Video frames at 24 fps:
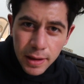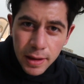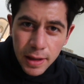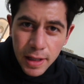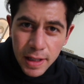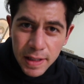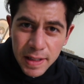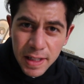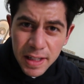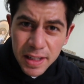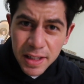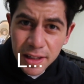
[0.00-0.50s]

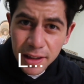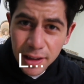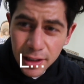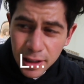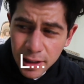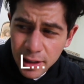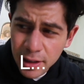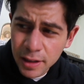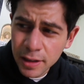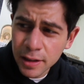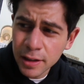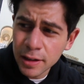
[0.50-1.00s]
This is
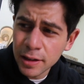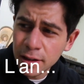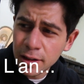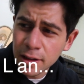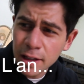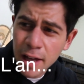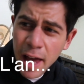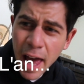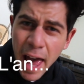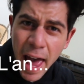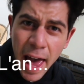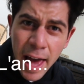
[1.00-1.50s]
Le,
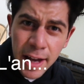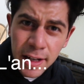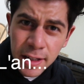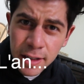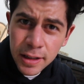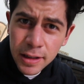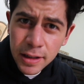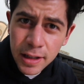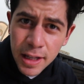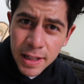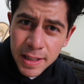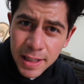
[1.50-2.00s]
Le, and
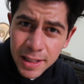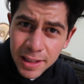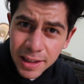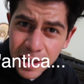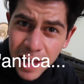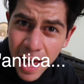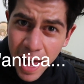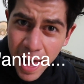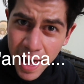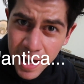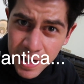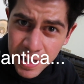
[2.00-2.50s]
this is
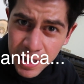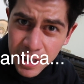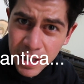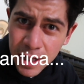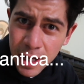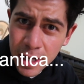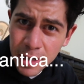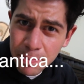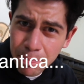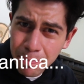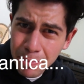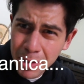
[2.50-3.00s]

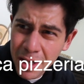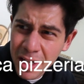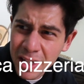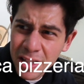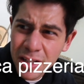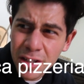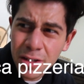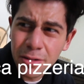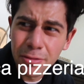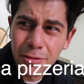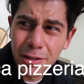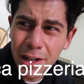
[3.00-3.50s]
L'Antica
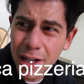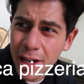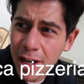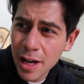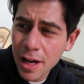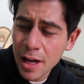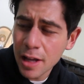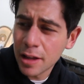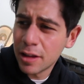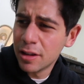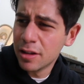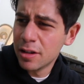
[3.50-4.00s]

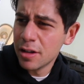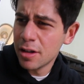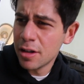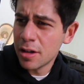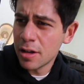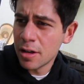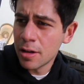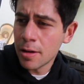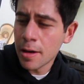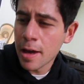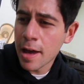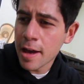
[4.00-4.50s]
Pizzeria
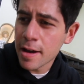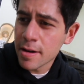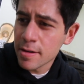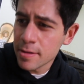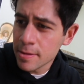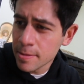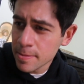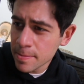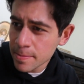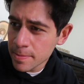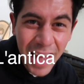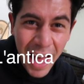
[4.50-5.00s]
de, hang
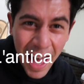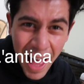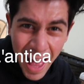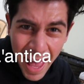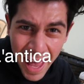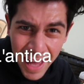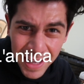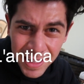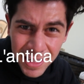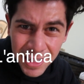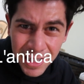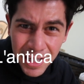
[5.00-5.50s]
on,
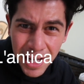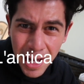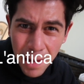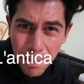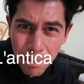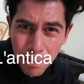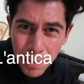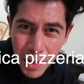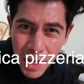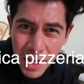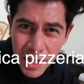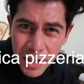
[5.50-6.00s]
L'Antica
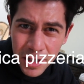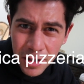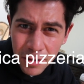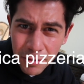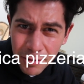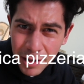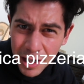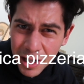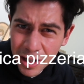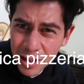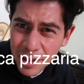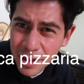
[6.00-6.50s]

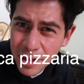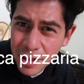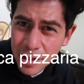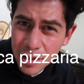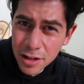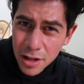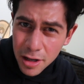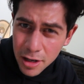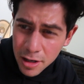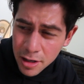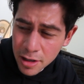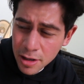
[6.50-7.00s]
Pizzeria
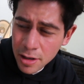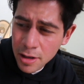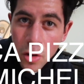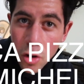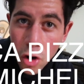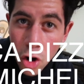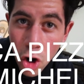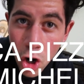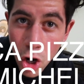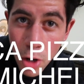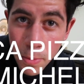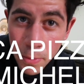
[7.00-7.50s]
de,
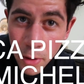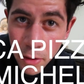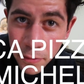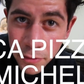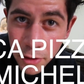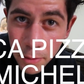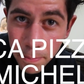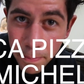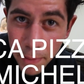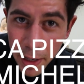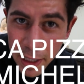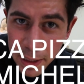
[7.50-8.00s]
home of
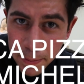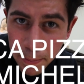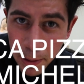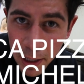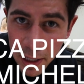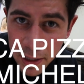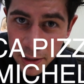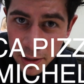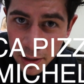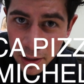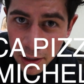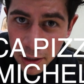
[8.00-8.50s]
the best
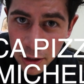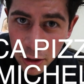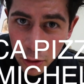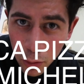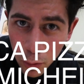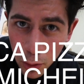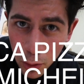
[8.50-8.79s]
pizza in the